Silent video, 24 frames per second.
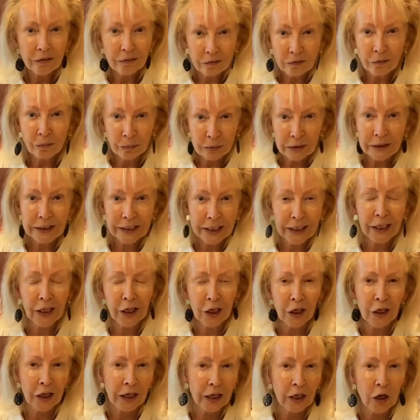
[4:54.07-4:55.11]

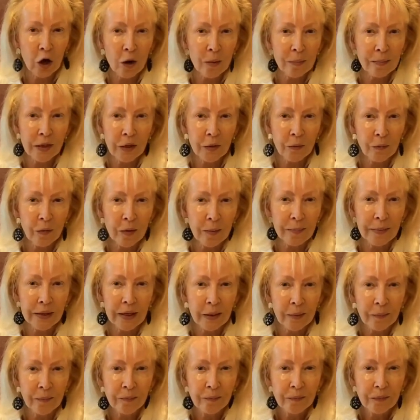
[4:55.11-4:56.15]
particularly common in women.
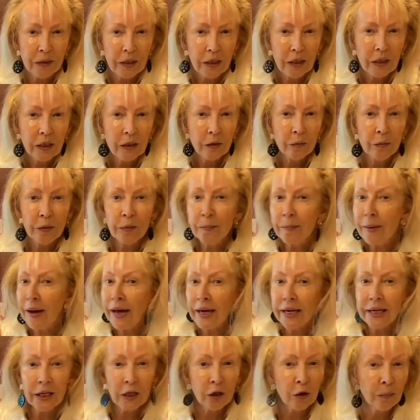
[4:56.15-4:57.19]
With men,
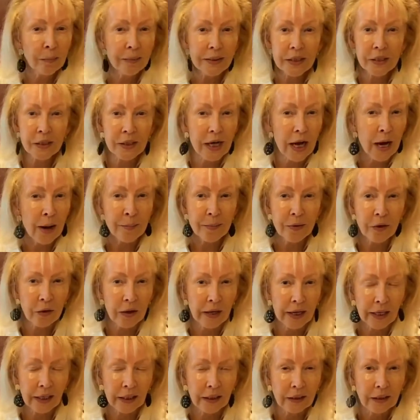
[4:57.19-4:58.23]
it could be
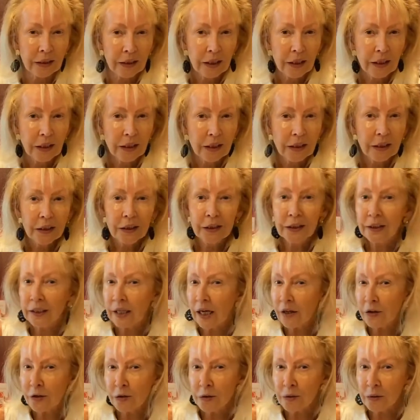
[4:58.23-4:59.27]
stammering.
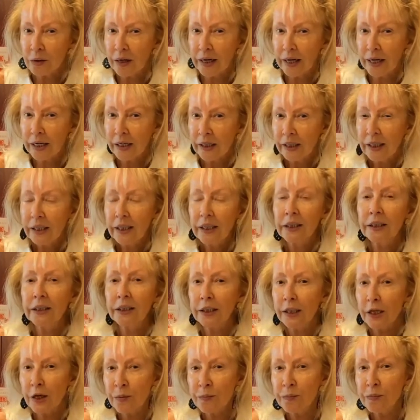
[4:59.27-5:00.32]
Stuttering
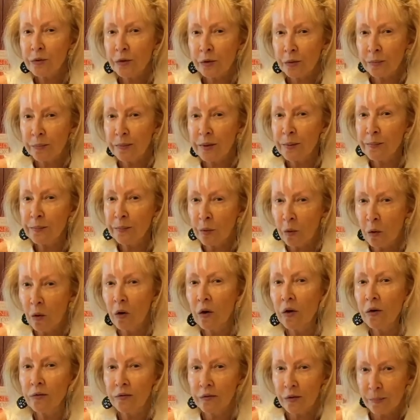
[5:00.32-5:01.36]
seems to be more
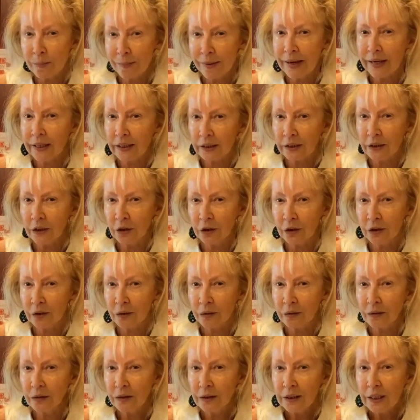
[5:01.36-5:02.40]
of a male issue.
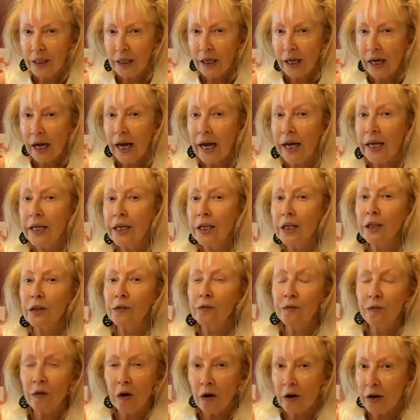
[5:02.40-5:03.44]
And it's
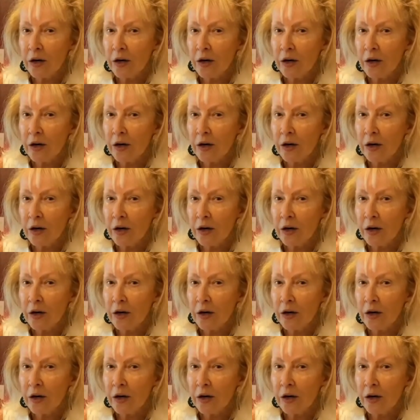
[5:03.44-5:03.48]
very